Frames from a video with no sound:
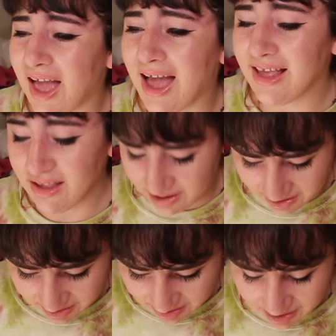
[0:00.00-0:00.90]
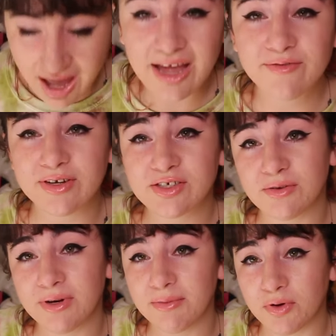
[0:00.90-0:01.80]
I have read
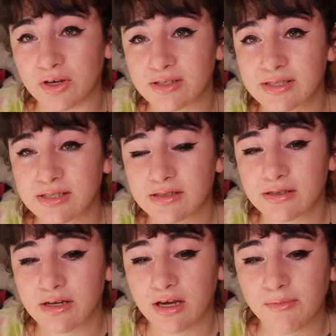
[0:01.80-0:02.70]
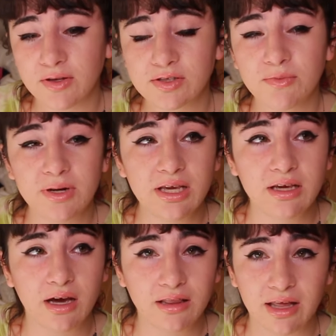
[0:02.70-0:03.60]
so many books about so
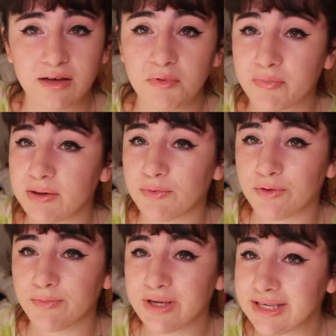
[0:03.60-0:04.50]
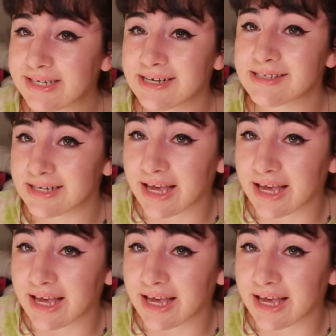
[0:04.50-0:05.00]
many unlikable people, but he takes the